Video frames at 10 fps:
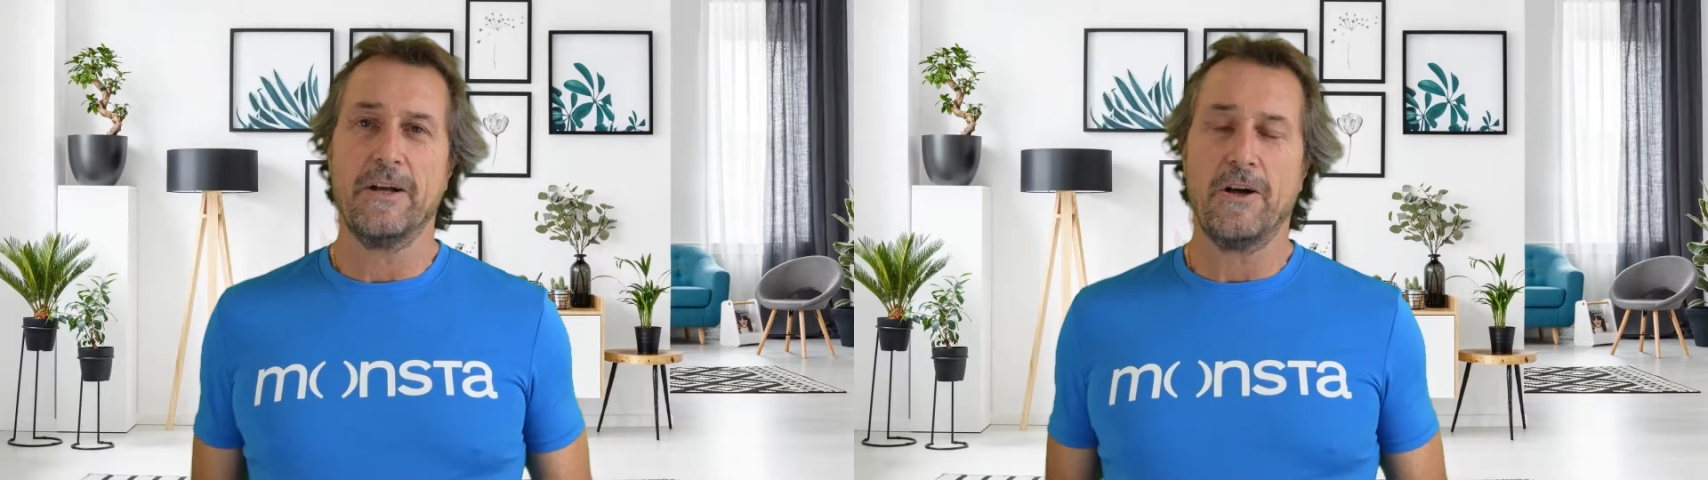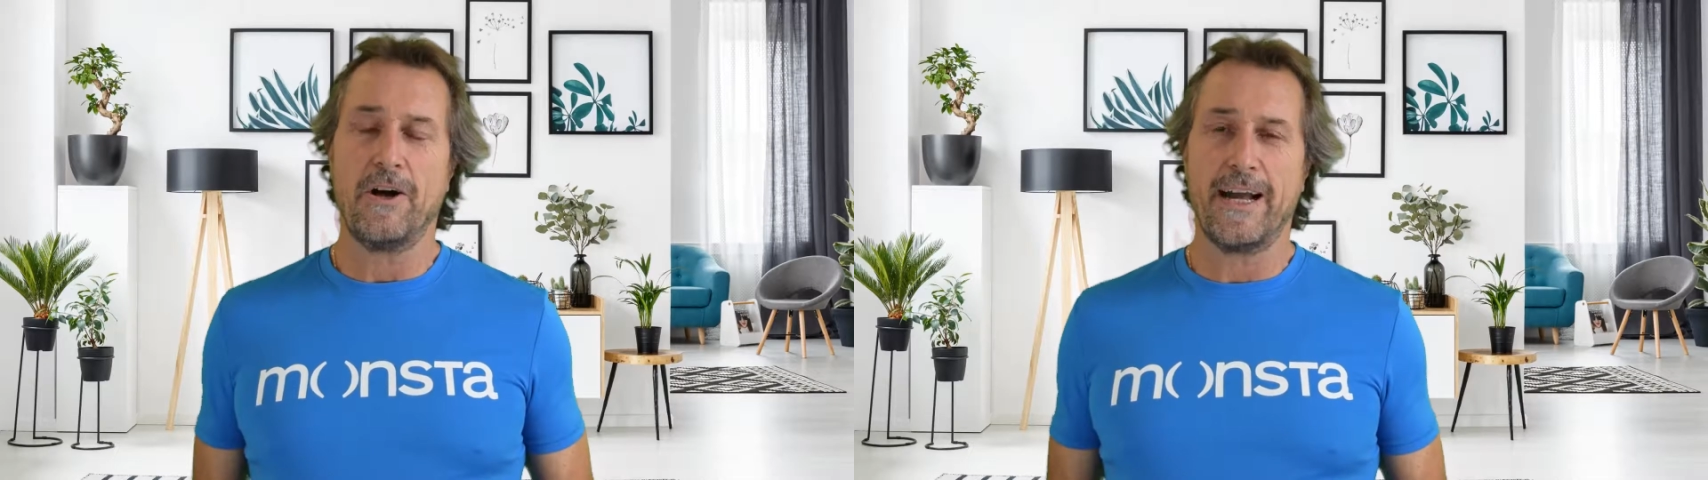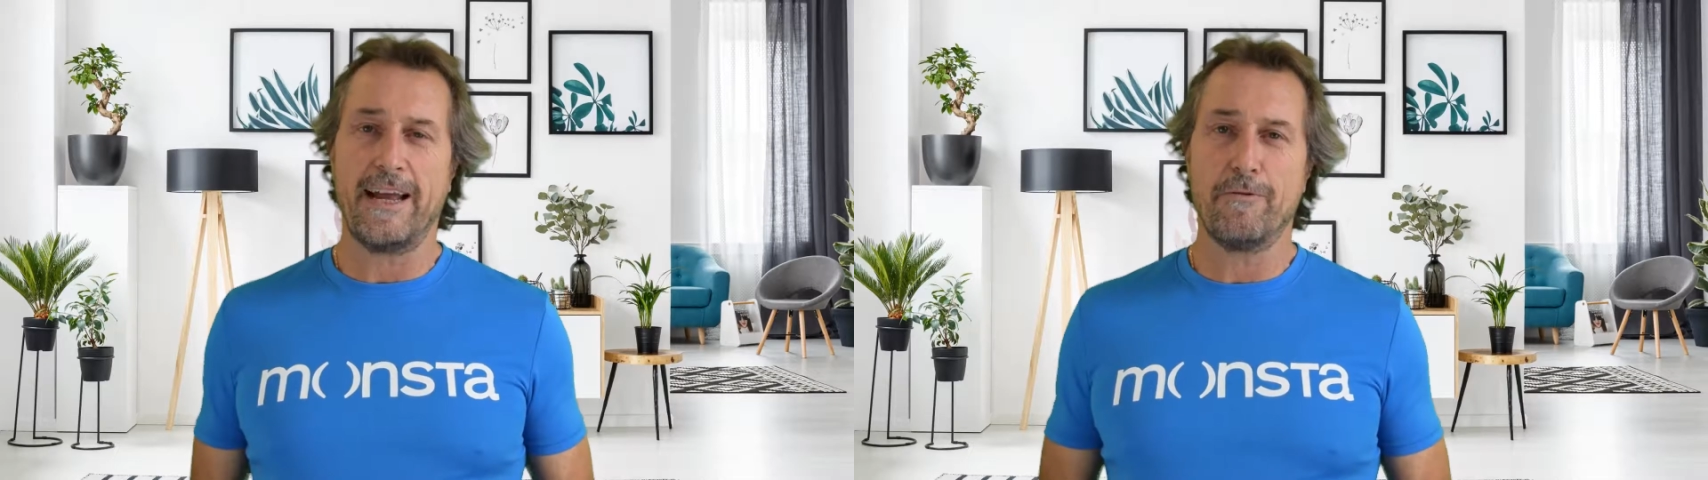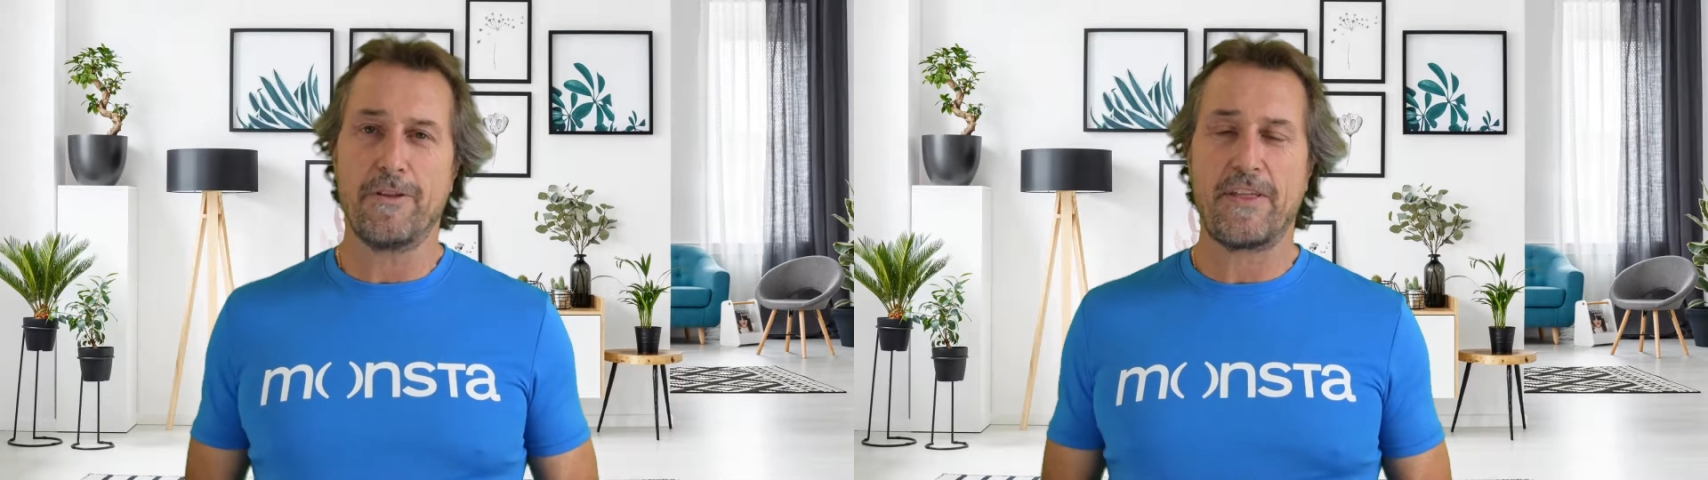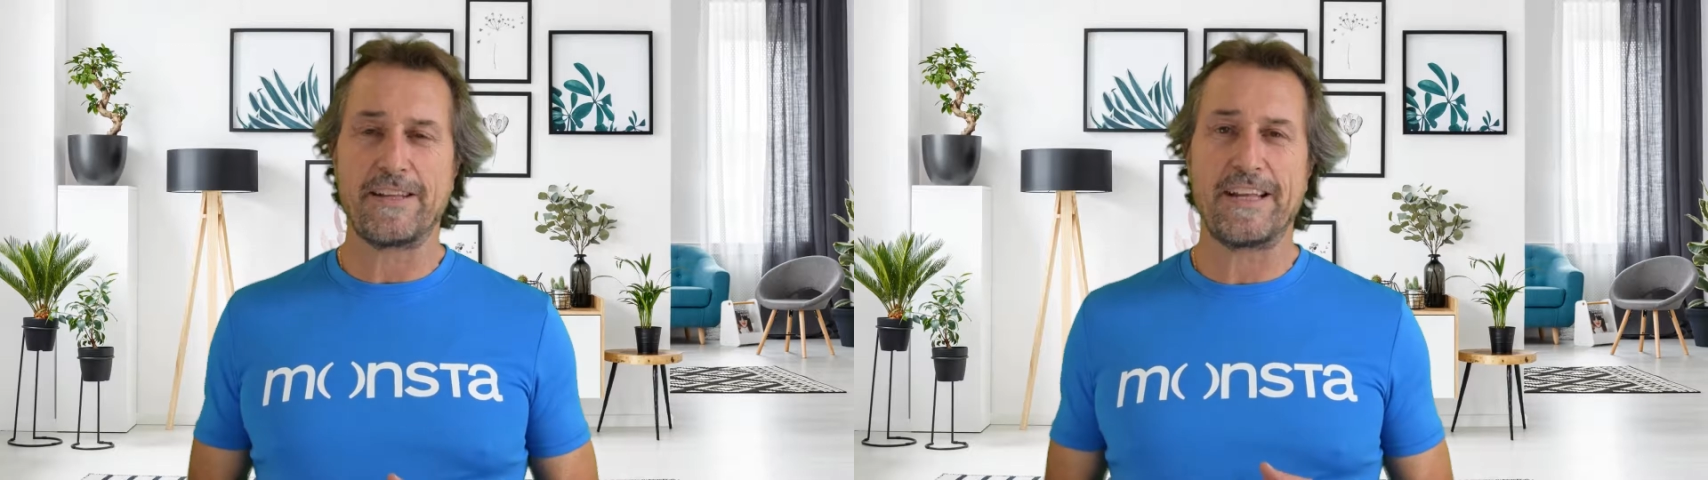Hi
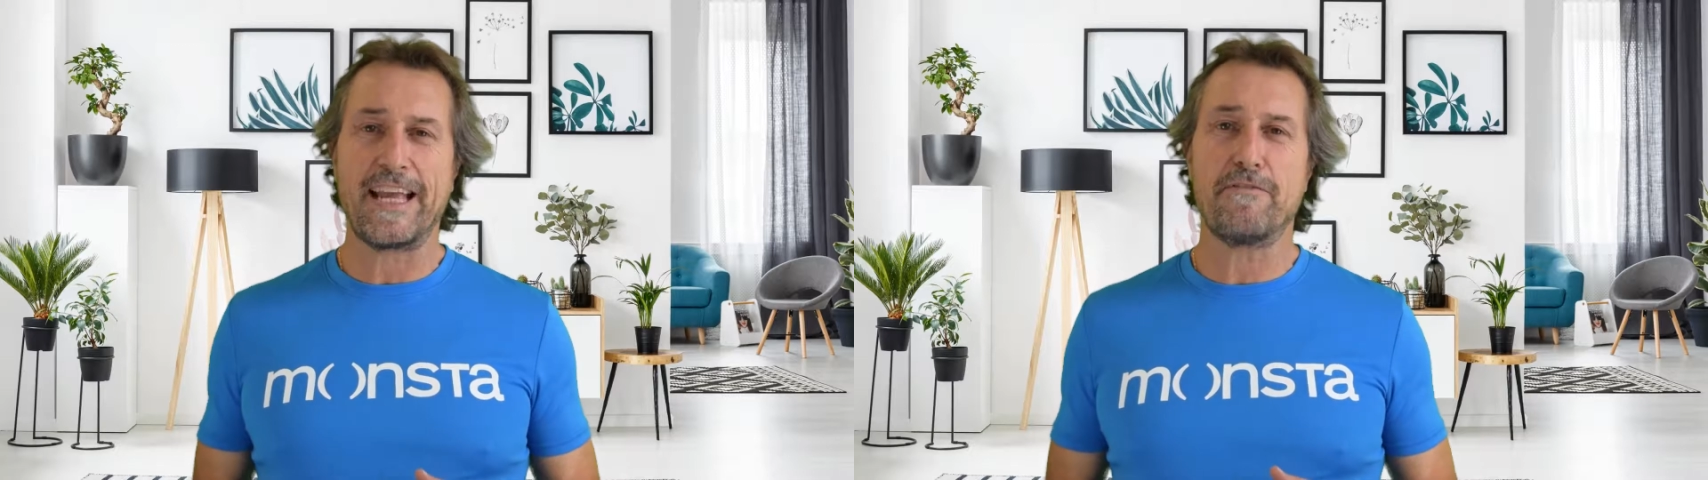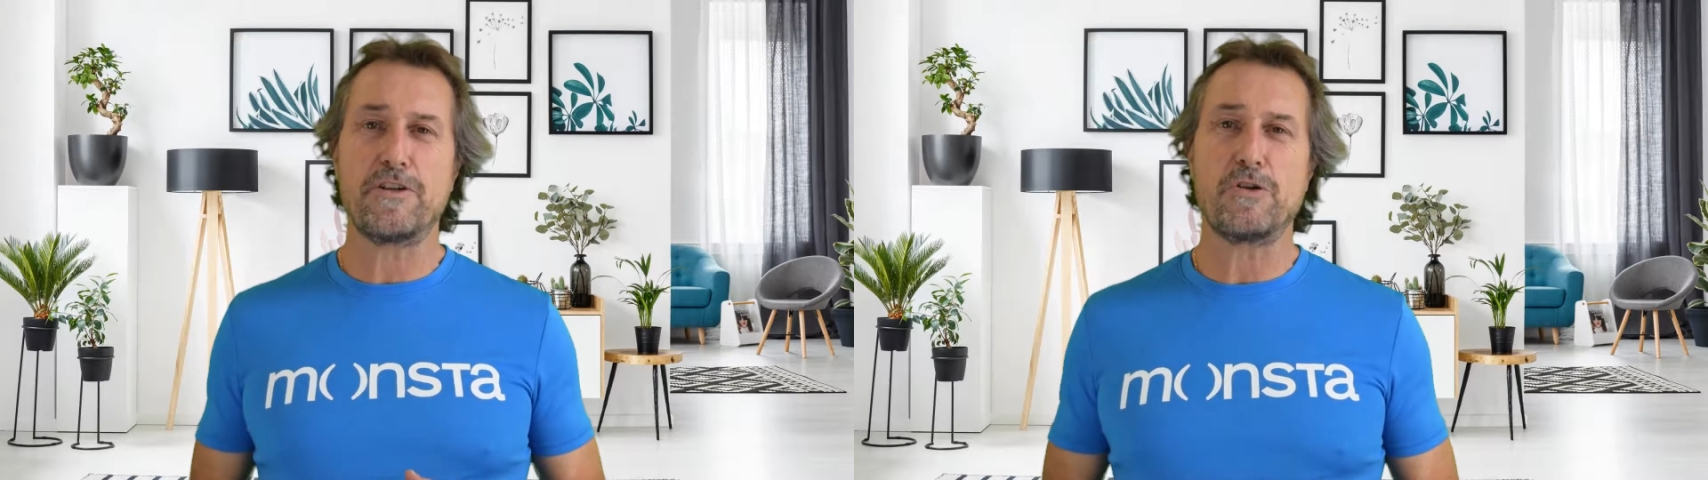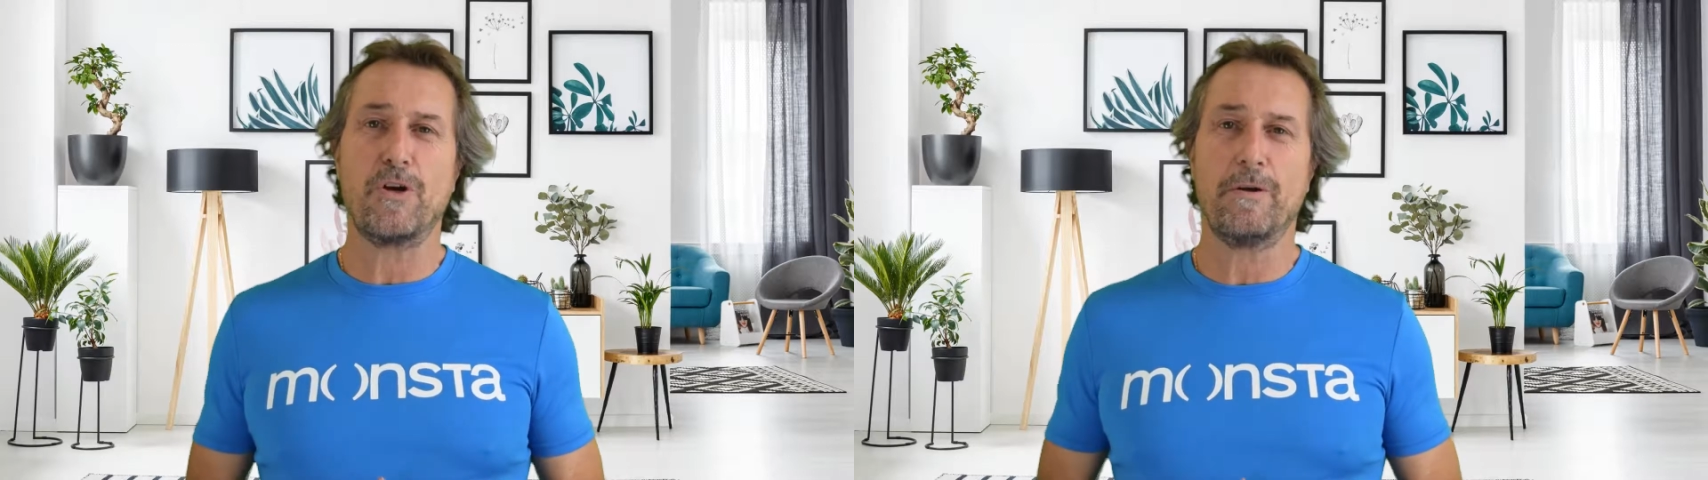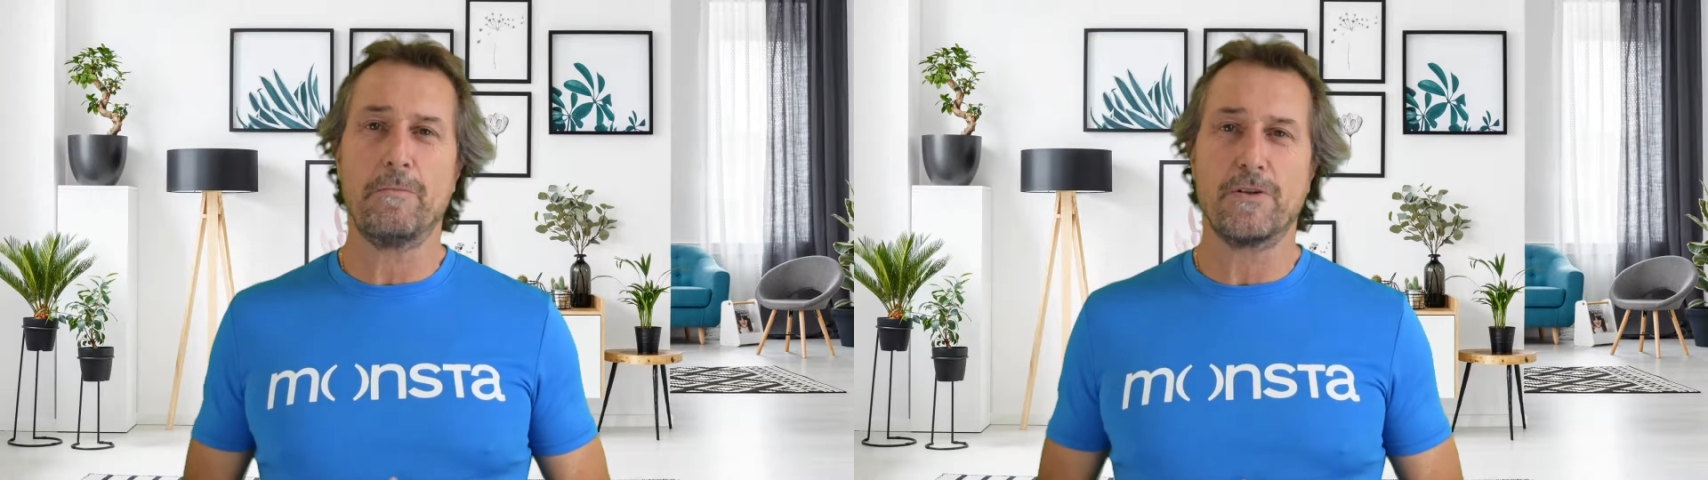everyone, thanks again for joining on